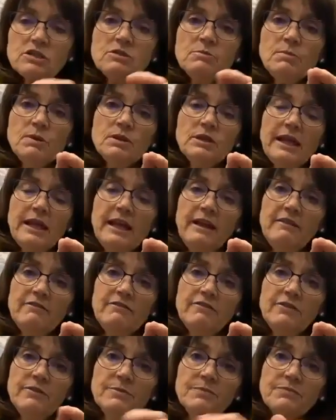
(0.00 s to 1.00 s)
to believe
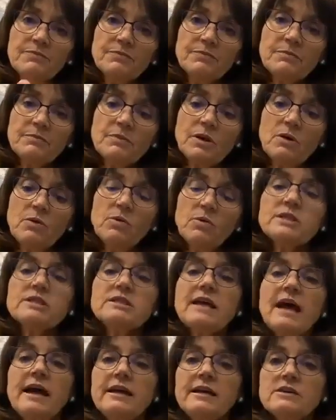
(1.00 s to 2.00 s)
was
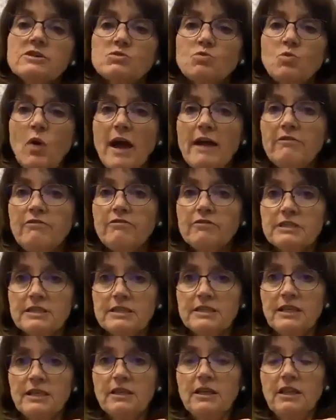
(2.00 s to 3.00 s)
that his wife was
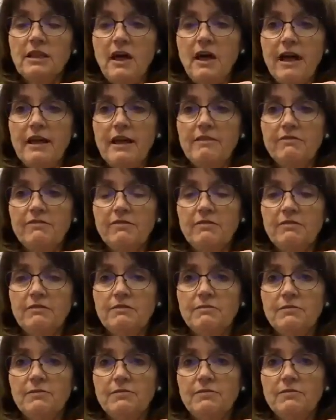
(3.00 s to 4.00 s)
still alive.
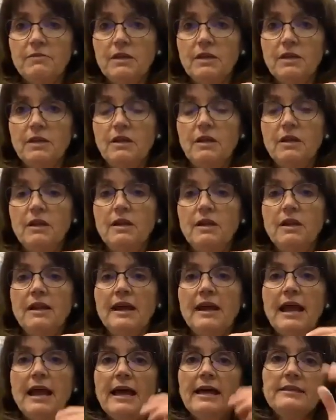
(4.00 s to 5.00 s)

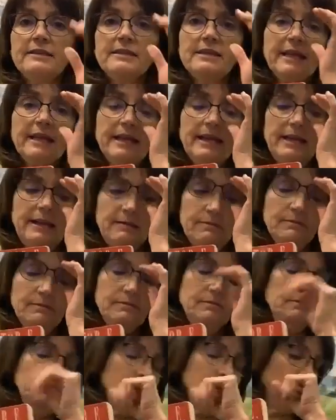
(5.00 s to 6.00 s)
And he,
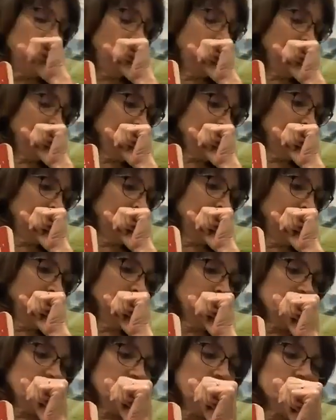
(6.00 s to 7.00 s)

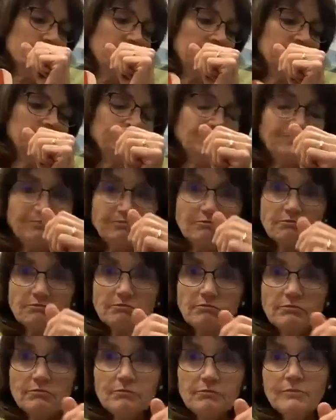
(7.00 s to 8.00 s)
excuse me,
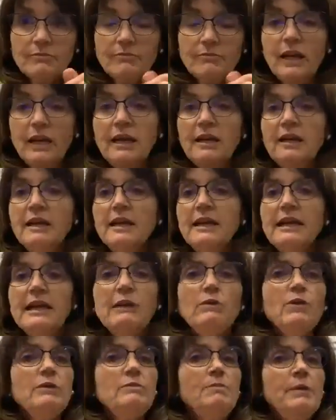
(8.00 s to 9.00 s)

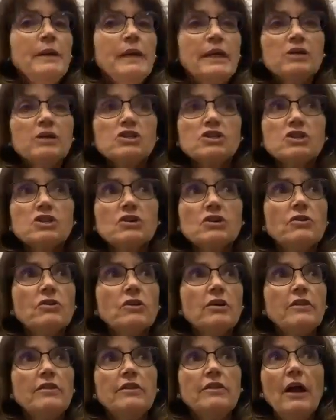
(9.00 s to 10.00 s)
he would picture
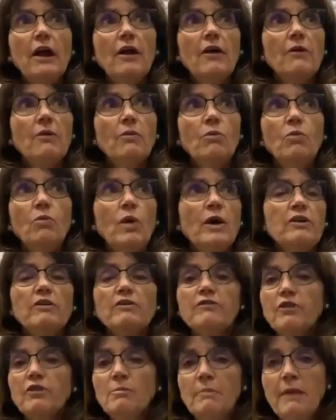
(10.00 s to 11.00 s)
their
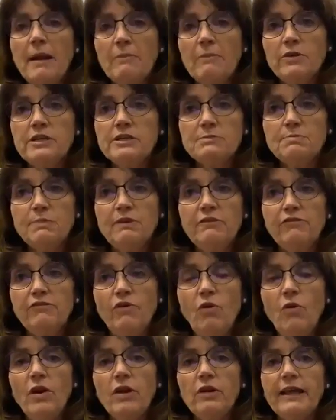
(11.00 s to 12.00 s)
wonderful memories
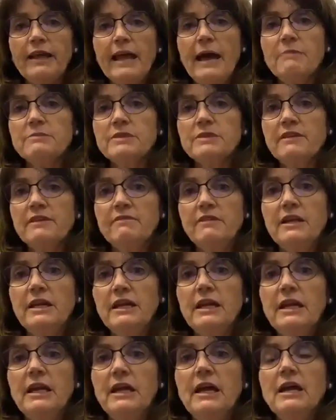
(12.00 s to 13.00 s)
before
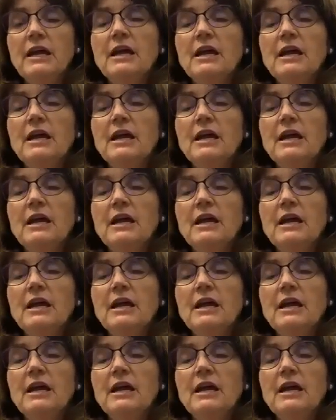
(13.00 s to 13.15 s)
captivity,